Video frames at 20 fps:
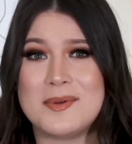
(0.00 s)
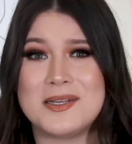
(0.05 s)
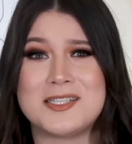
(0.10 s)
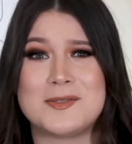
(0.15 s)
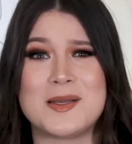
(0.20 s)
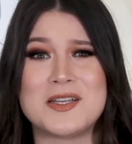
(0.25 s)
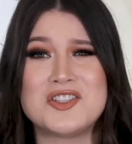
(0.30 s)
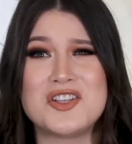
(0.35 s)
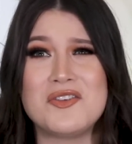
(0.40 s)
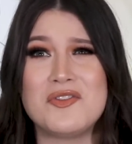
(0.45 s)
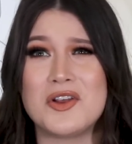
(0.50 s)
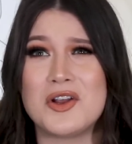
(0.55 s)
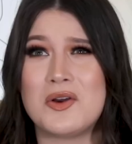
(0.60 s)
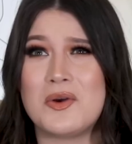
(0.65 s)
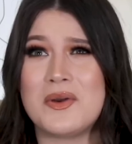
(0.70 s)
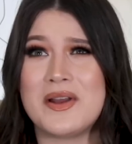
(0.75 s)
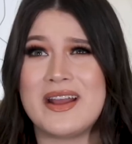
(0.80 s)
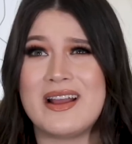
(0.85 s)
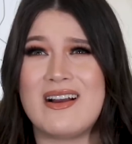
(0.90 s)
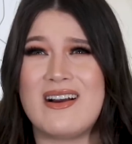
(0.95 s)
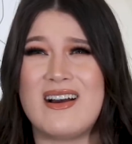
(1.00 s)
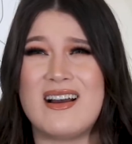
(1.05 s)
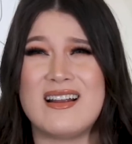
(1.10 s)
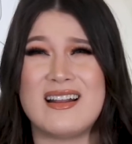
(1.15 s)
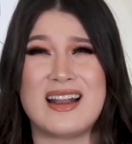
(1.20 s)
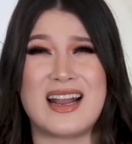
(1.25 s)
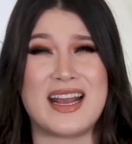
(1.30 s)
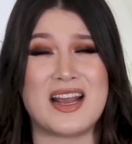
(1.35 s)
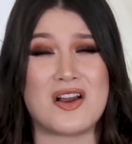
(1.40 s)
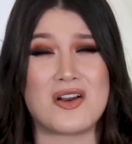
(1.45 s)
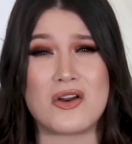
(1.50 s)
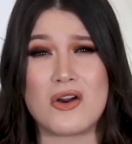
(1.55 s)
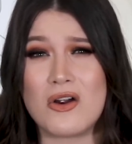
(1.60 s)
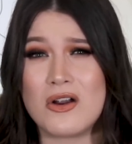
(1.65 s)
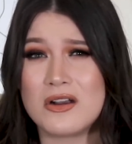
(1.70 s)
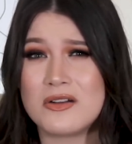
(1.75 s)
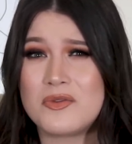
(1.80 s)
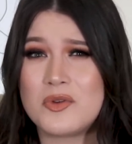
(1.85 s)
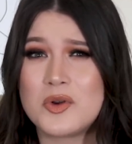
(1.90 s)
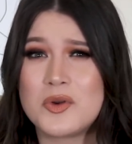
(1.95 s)
especially if you're going on like a
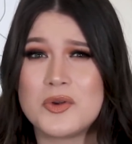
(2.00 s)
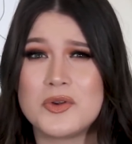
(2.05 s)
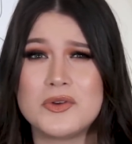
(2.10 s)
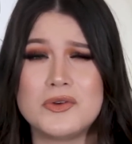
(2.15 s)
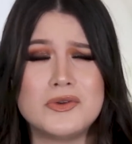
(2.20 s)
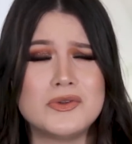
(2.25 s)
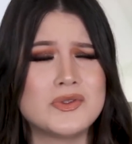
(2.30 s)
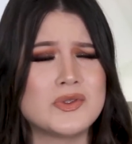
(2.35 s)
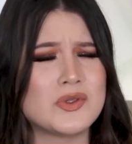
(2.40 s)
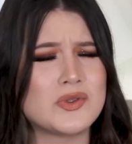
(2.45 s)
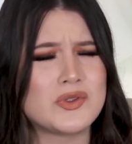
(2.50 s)
Carnival cruise,